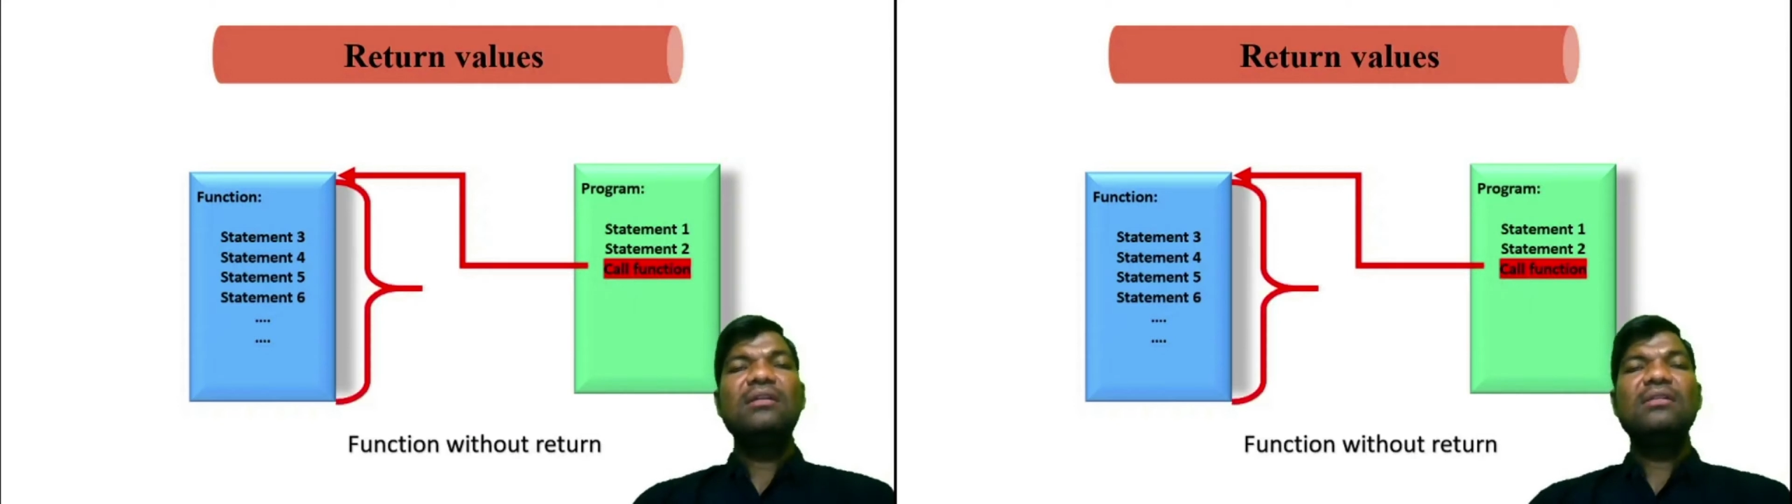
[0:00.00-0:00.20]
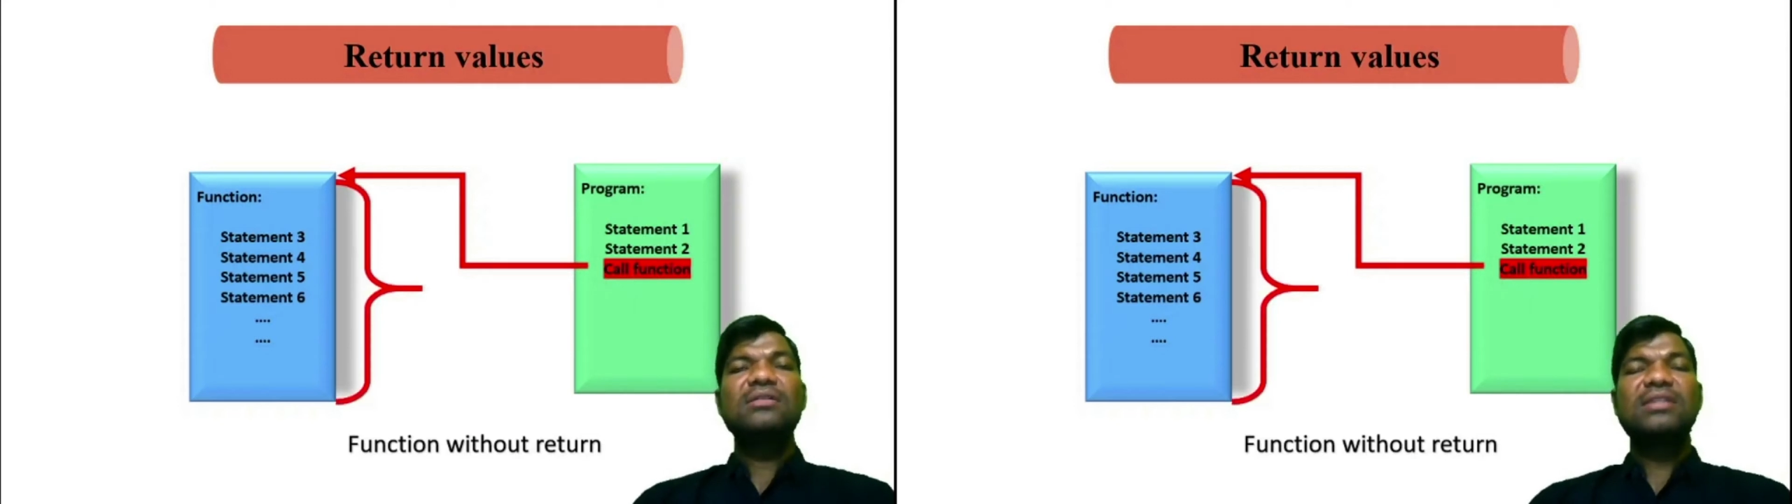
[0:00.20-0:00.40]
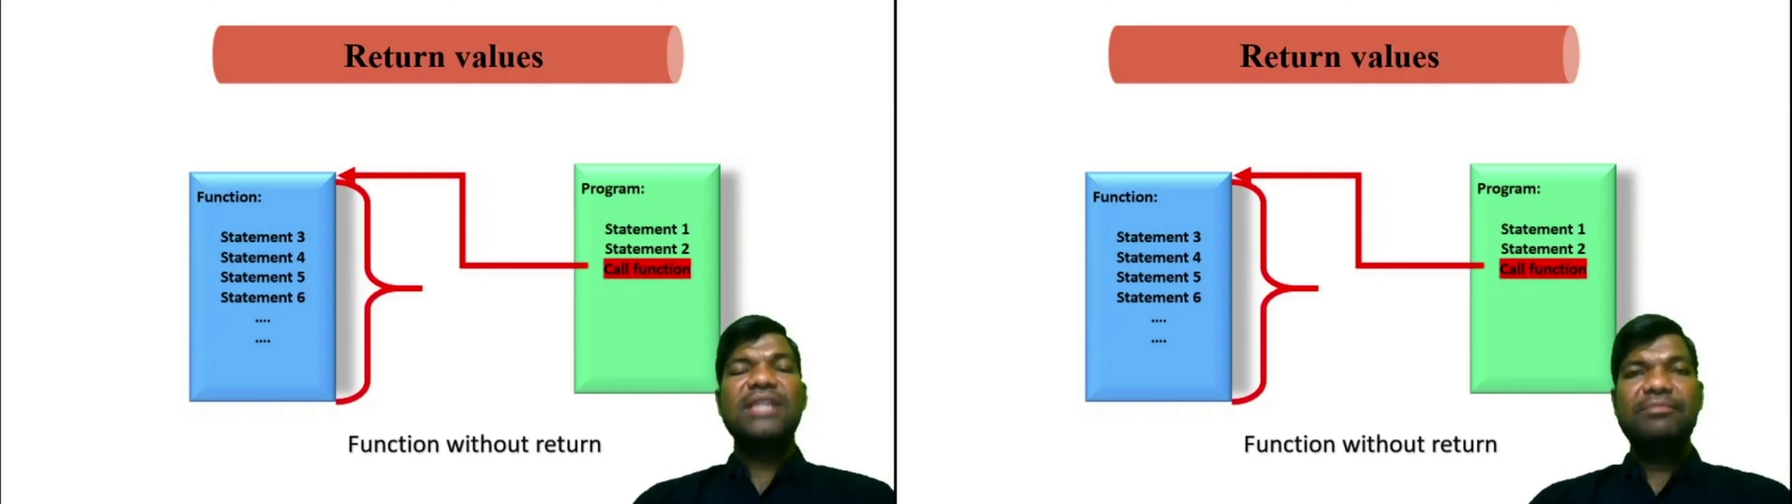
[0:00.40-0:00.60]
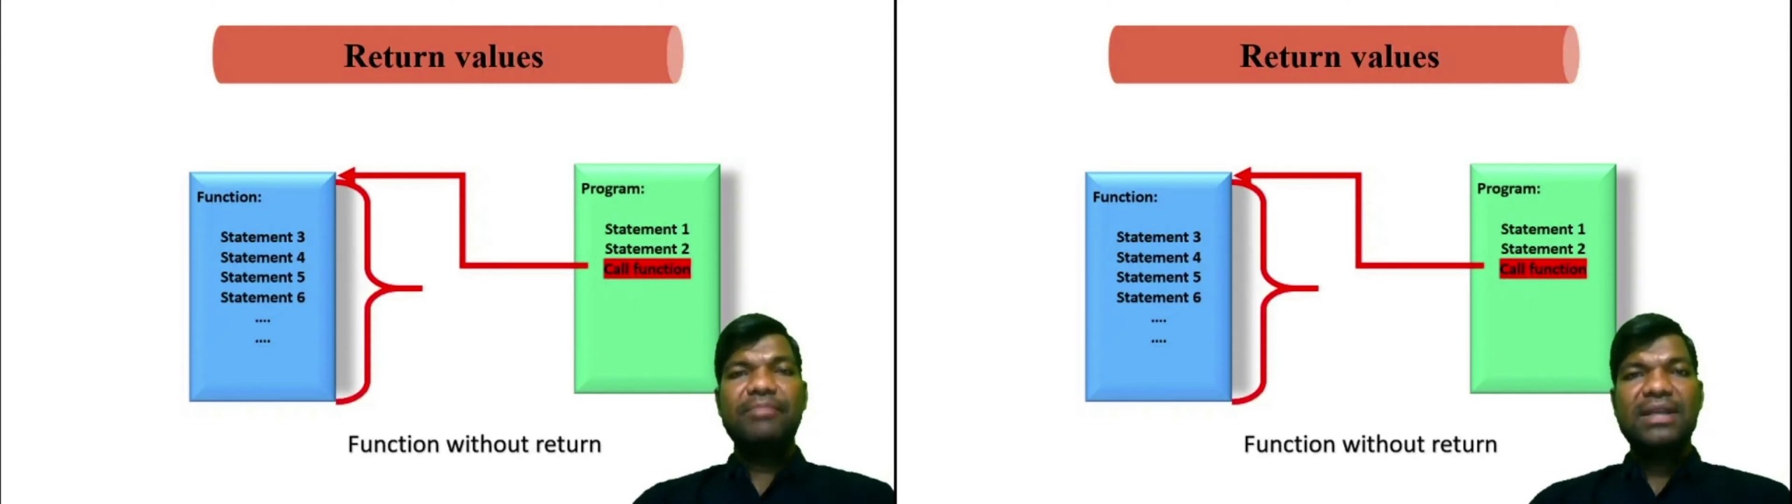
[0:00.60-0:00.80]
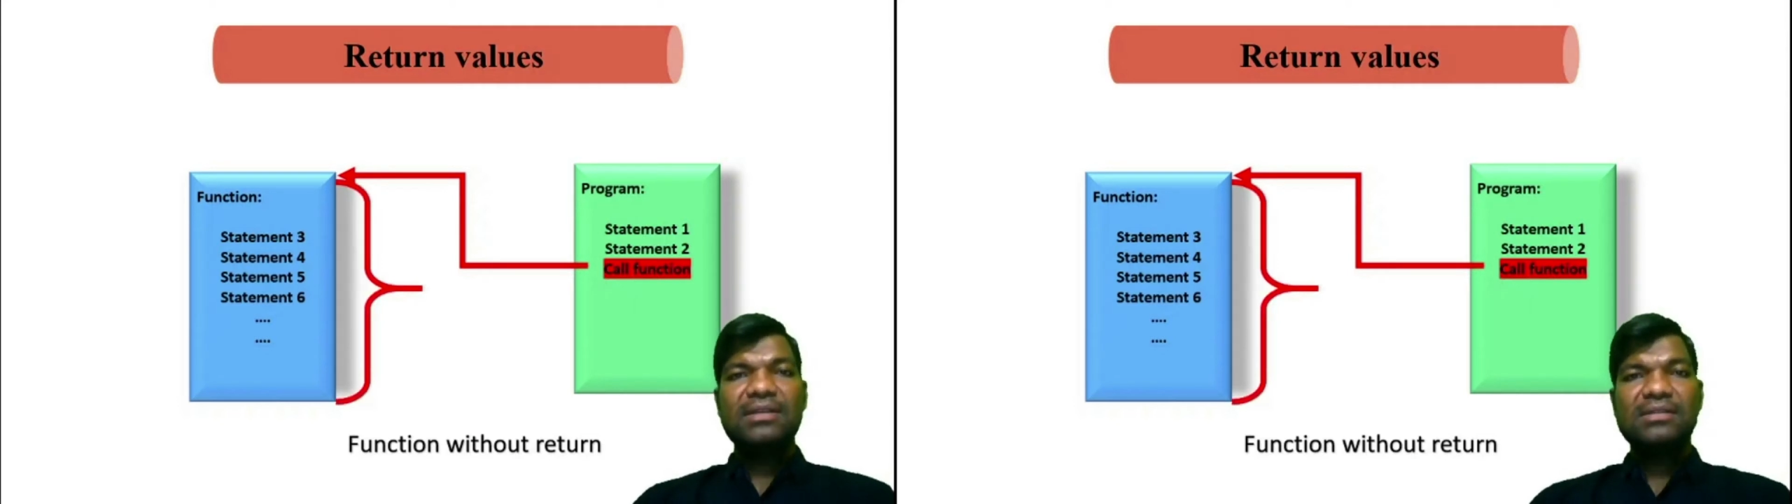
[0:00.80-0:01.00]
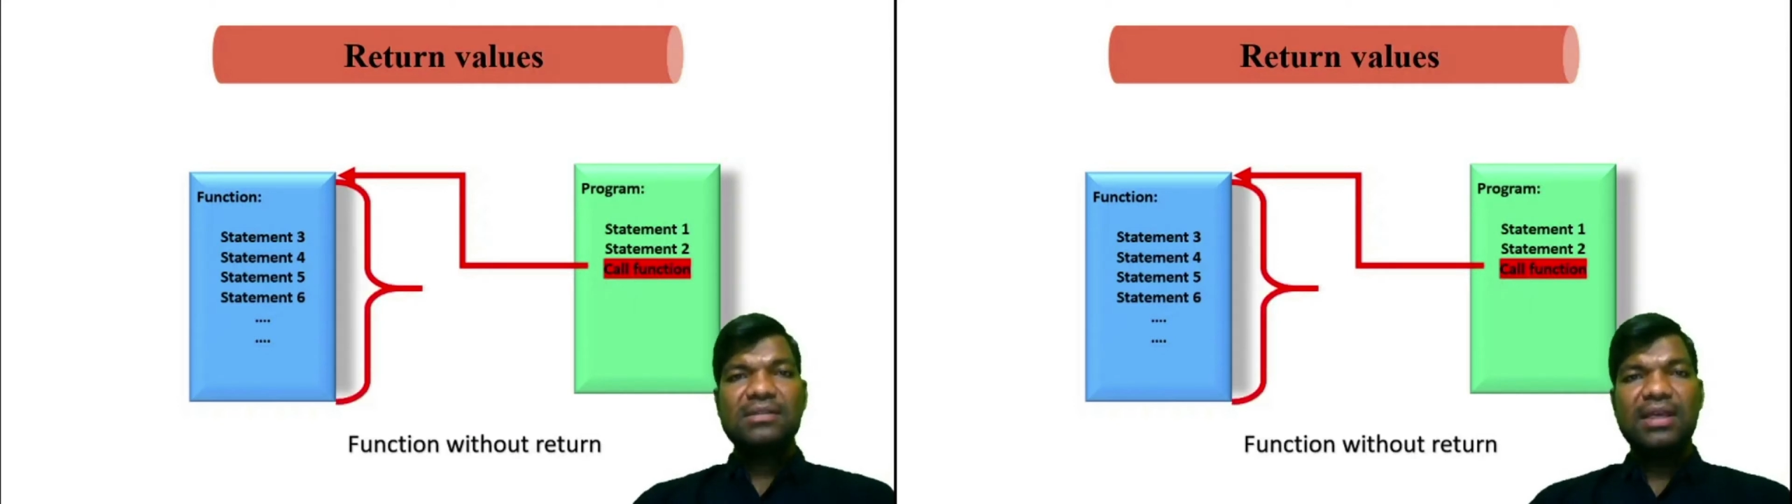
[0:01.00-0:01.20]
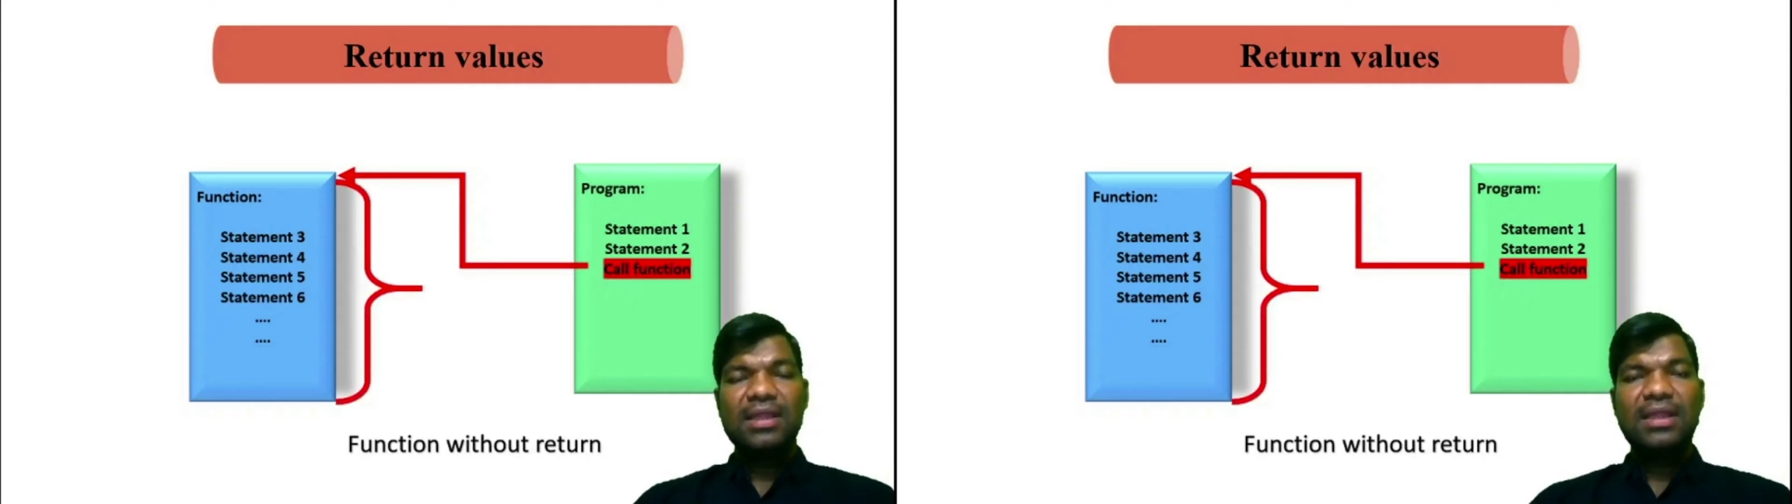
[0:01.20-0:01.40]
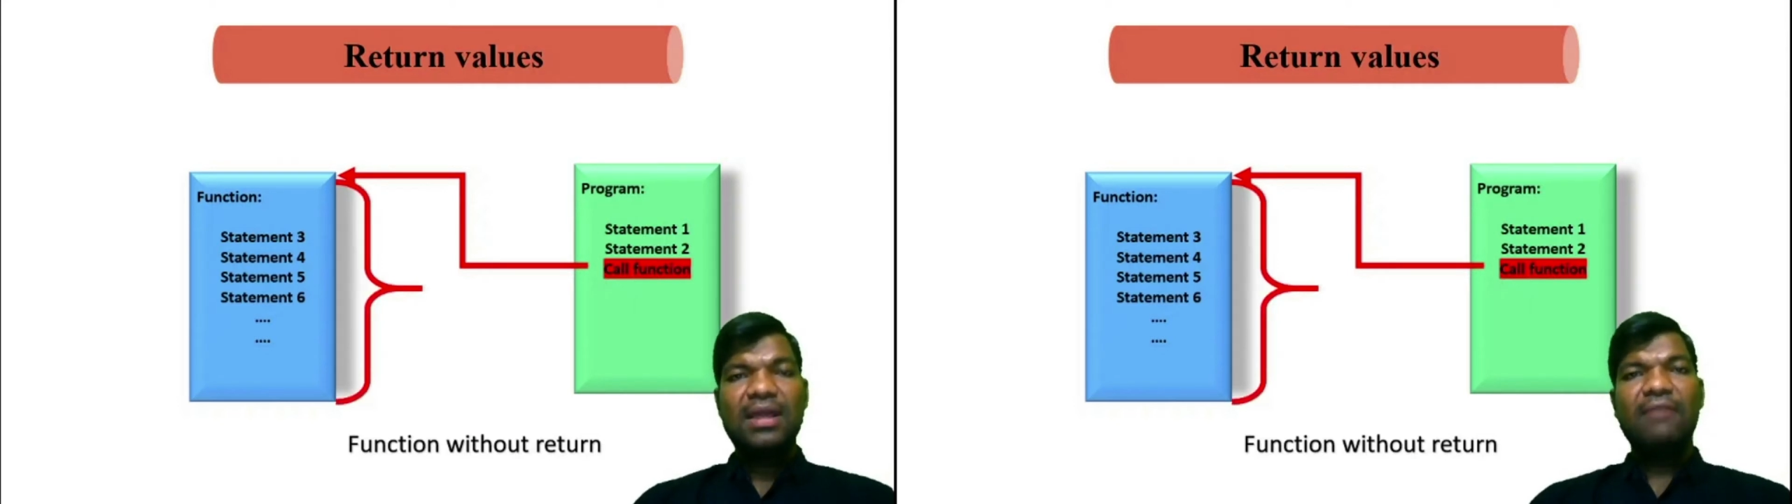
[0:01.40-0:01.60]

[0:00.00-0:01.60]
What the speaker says: statements in the